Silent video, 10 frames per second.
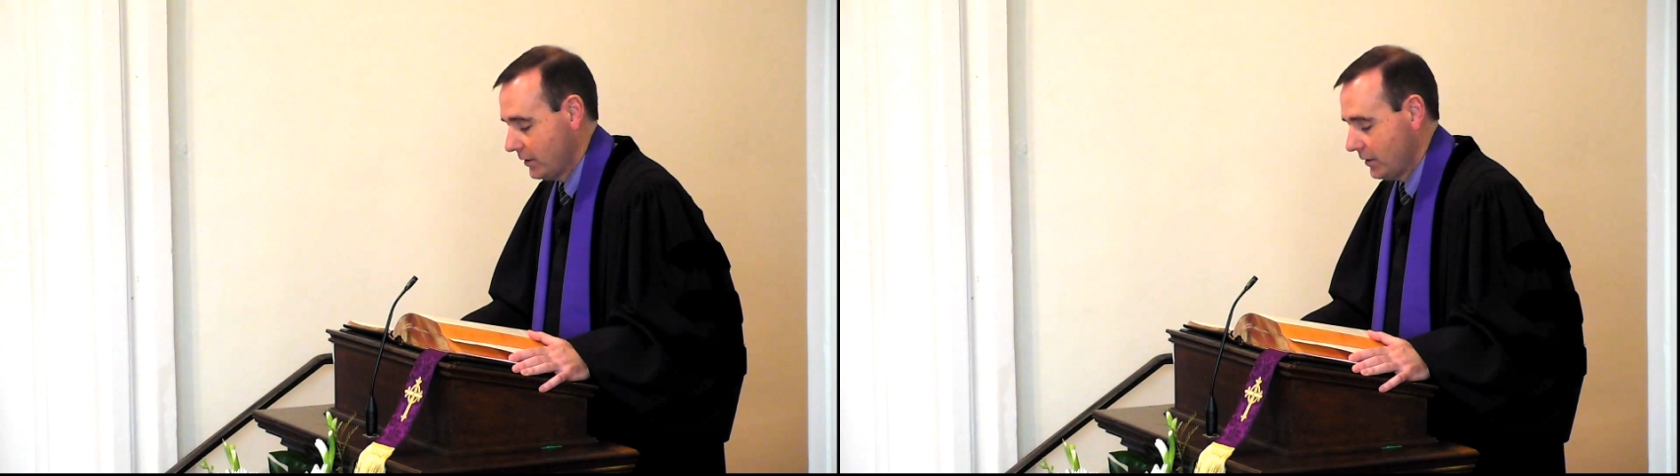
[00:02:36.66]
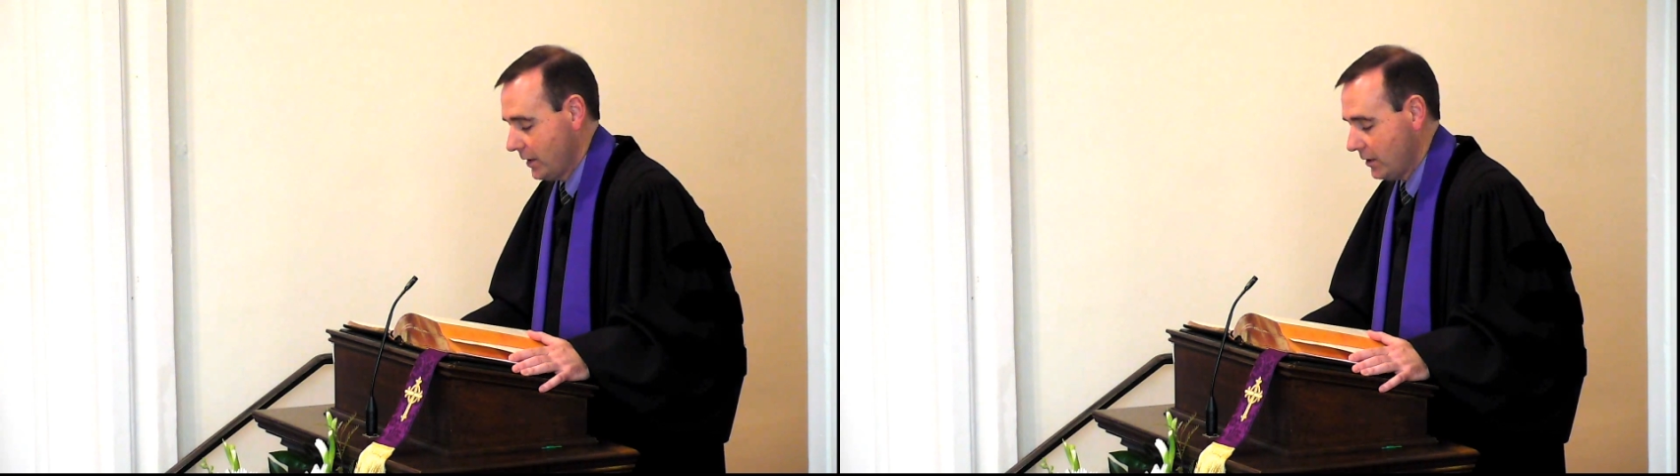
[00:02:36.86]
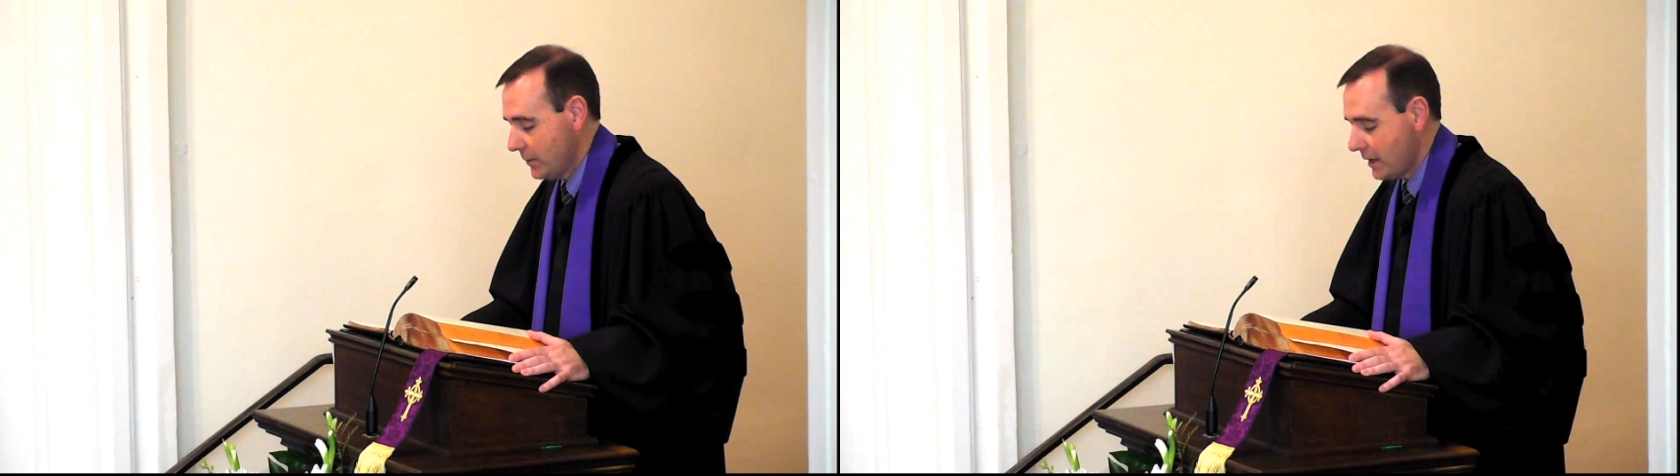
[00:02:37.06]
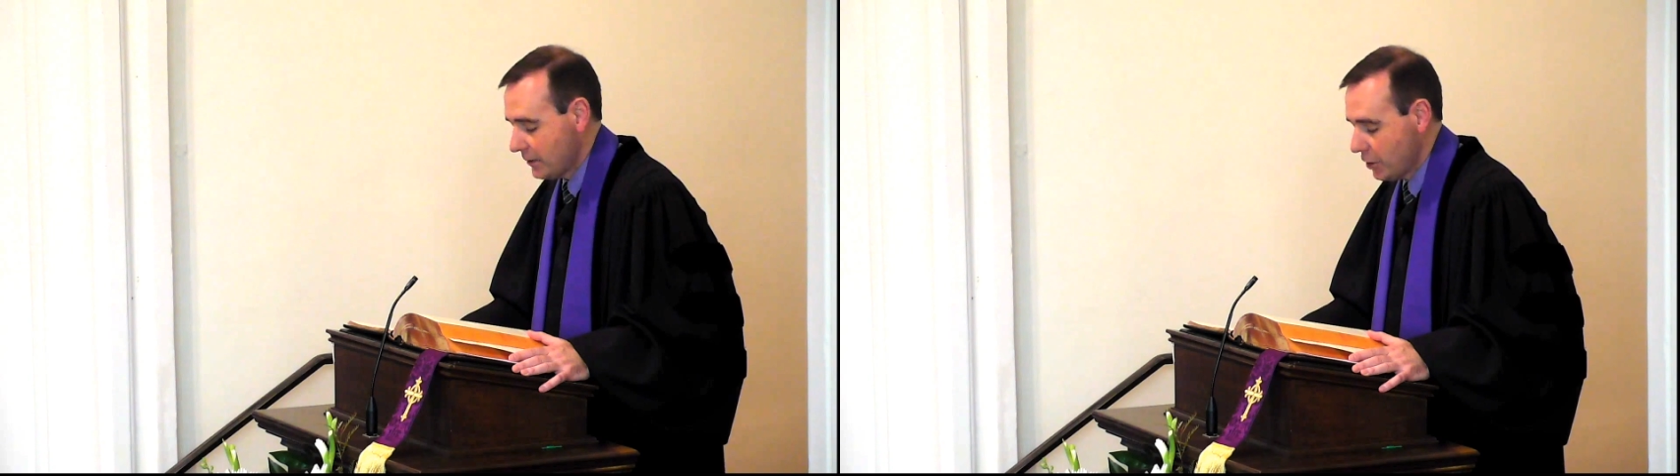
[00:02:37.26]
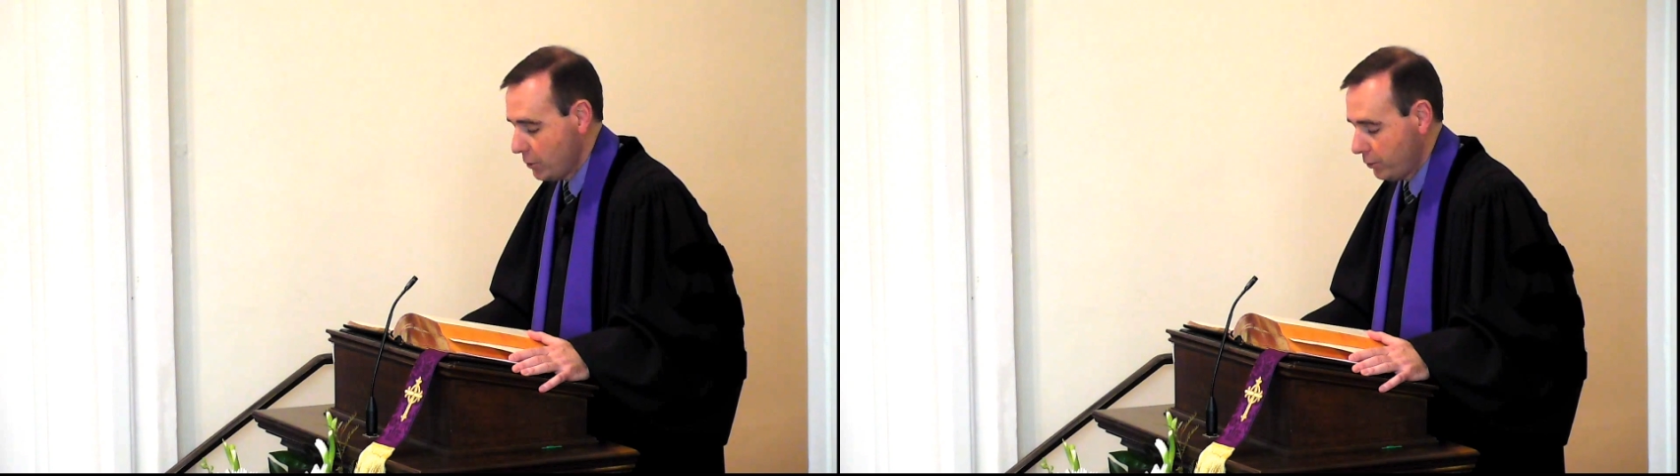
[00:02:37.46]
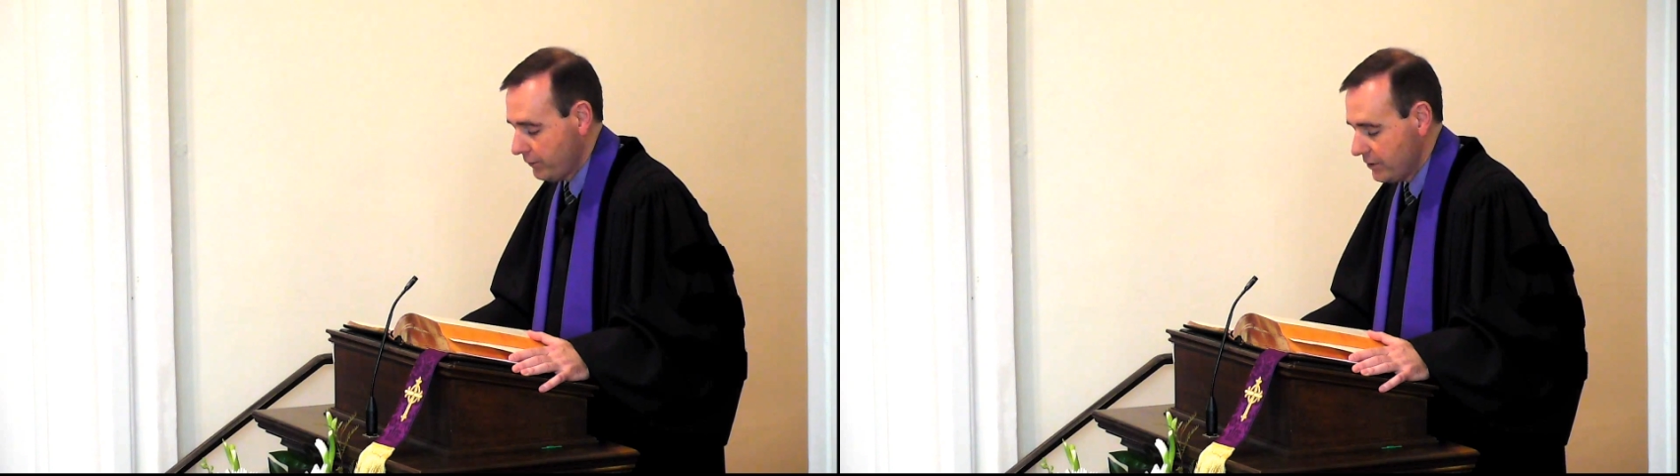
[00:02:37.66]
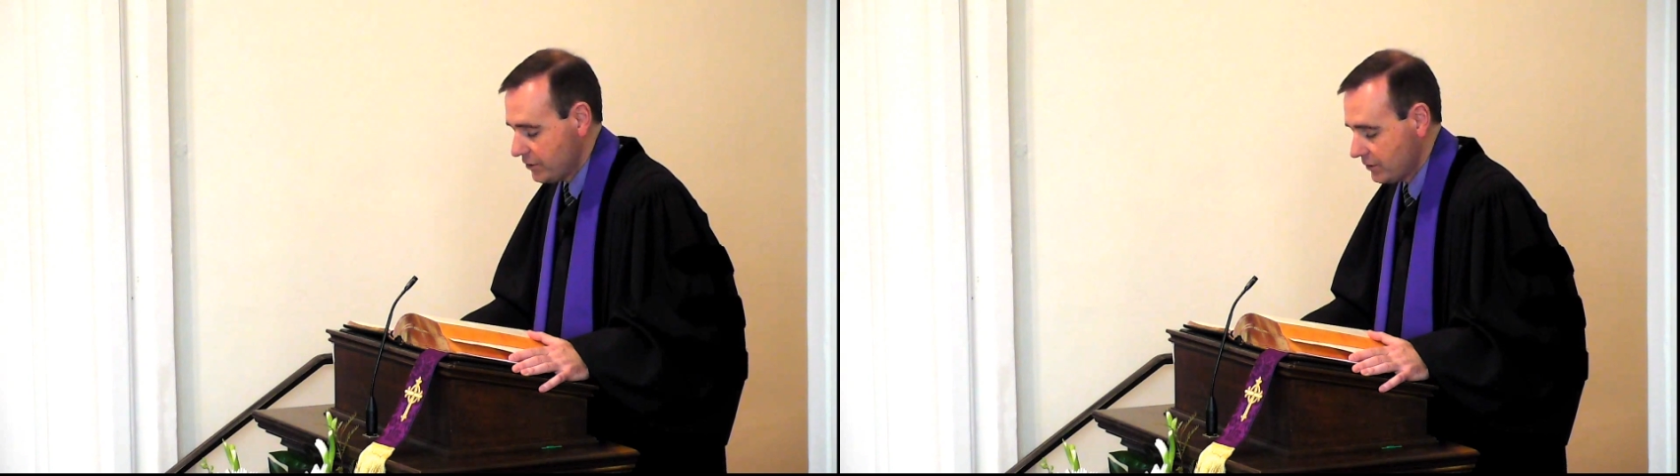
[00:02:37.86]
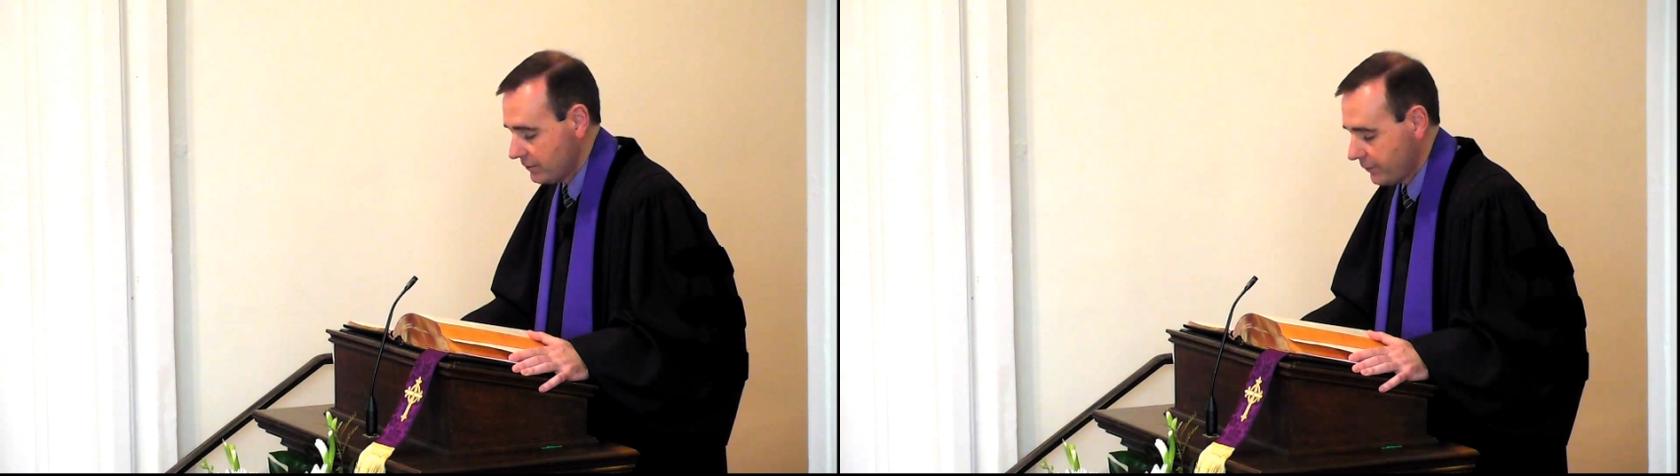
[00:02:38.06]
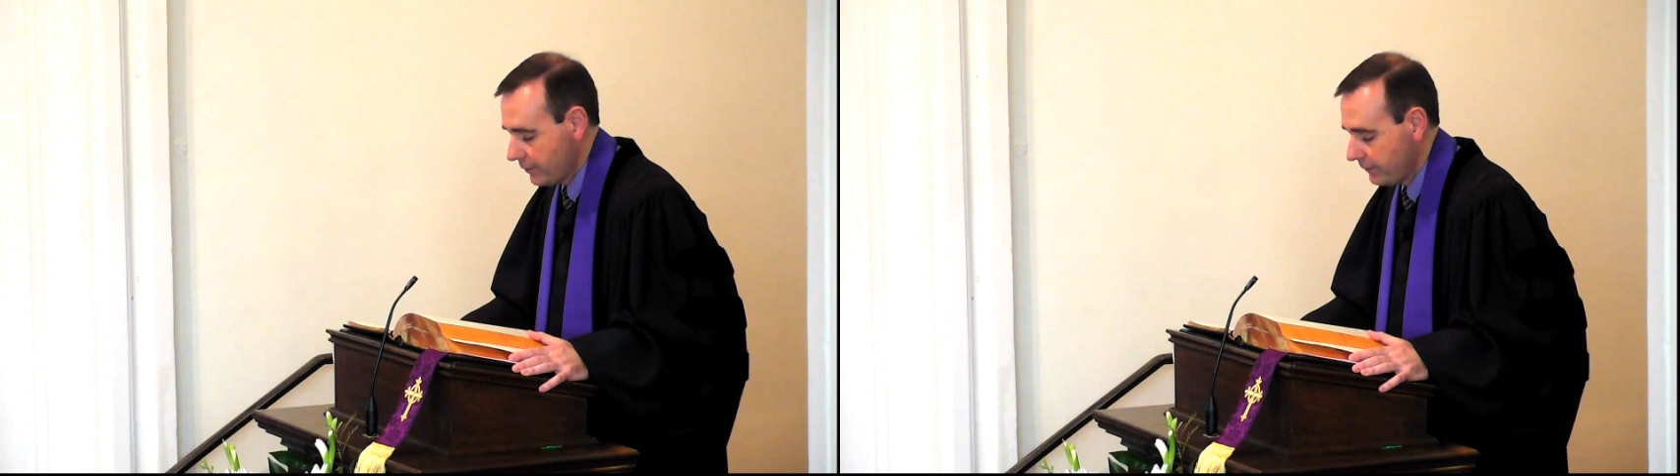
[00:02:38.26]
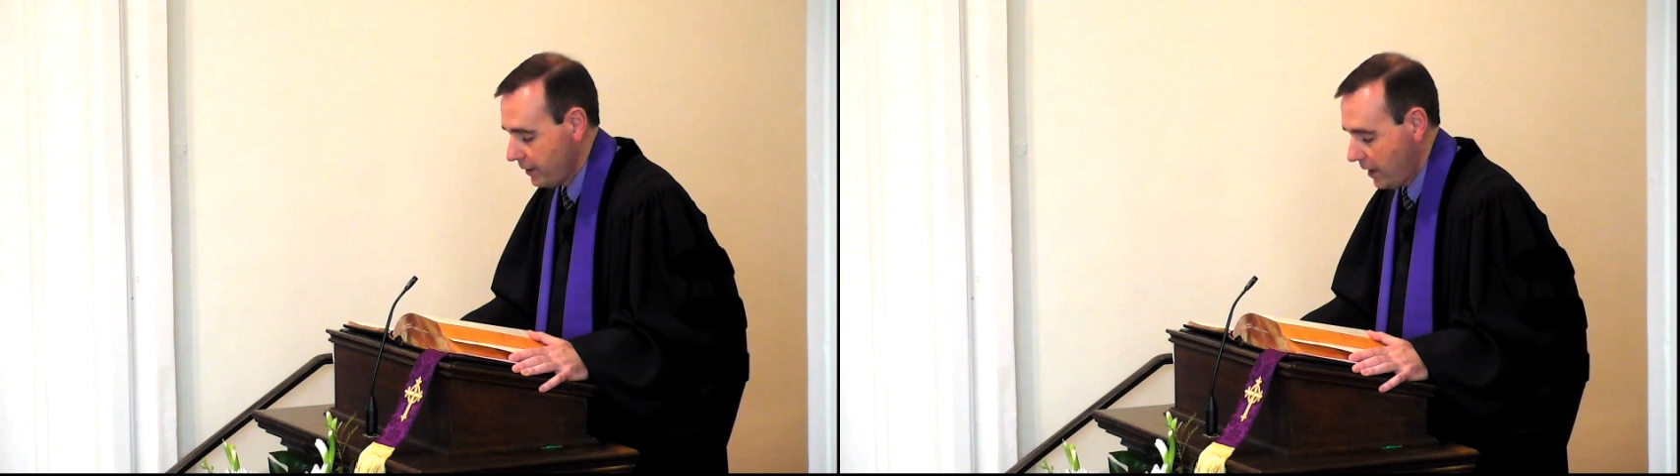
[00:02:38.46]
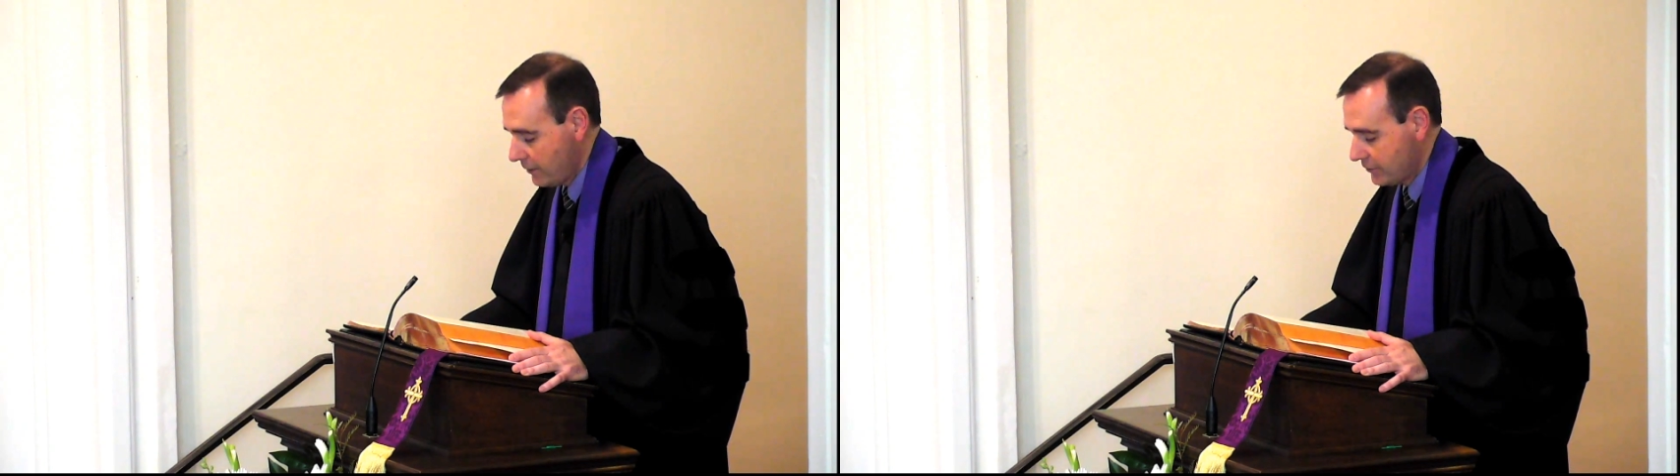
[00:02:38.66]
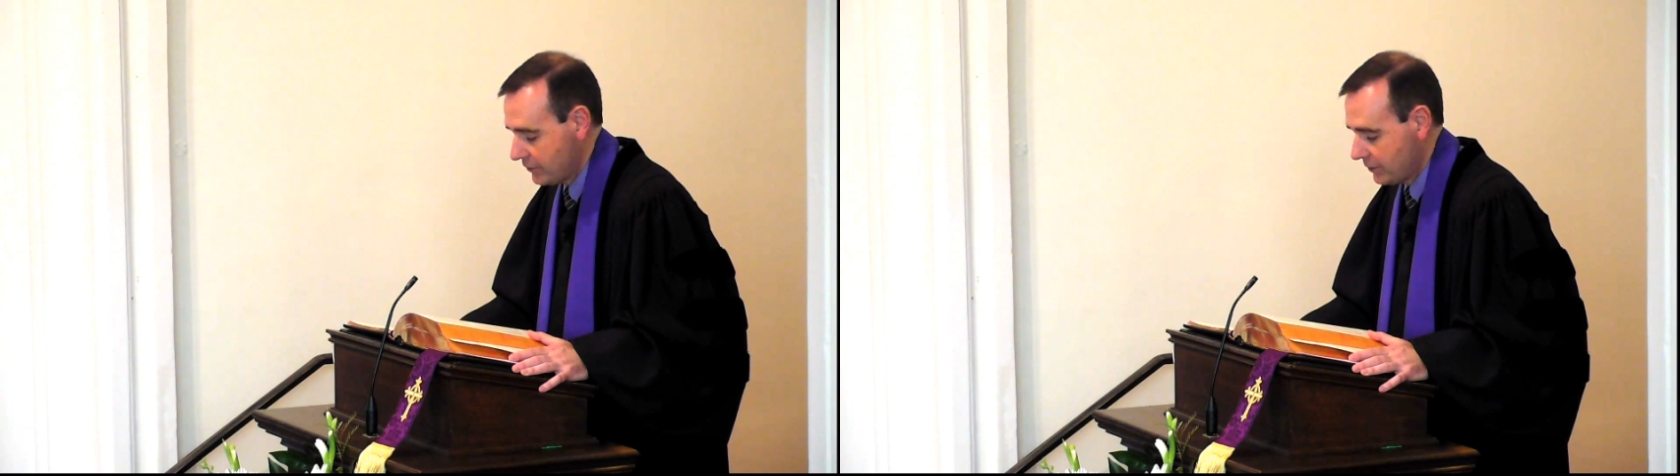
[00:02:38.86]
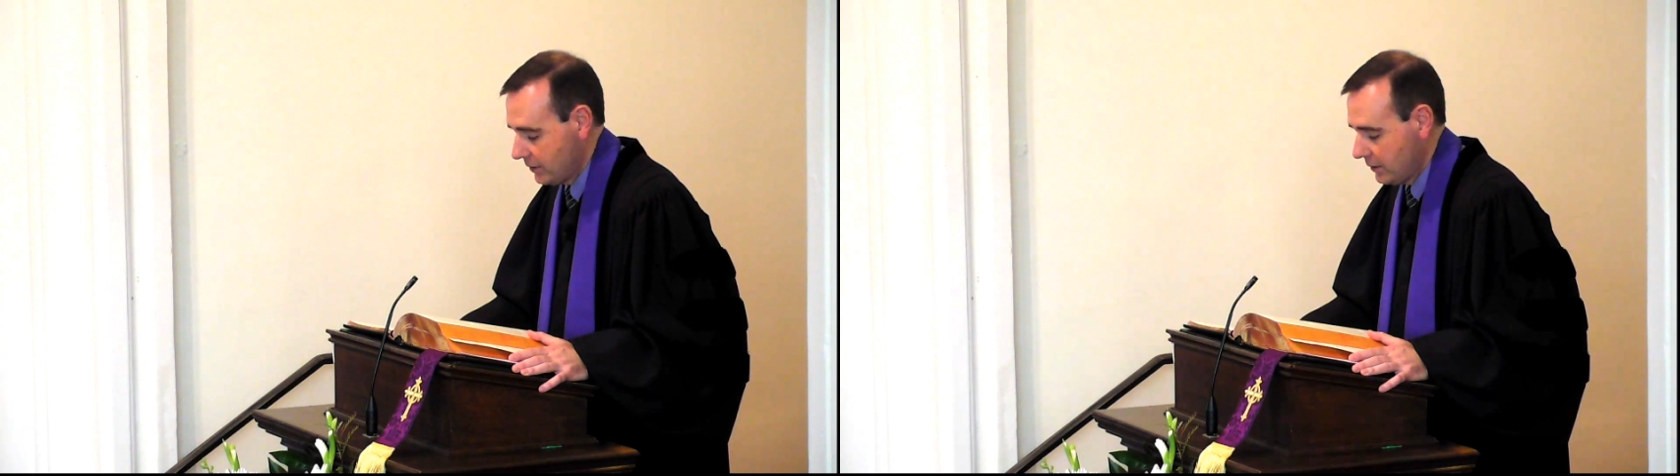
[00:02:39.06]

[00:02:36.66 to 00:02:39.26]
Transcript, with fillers: and make no provision for the flesh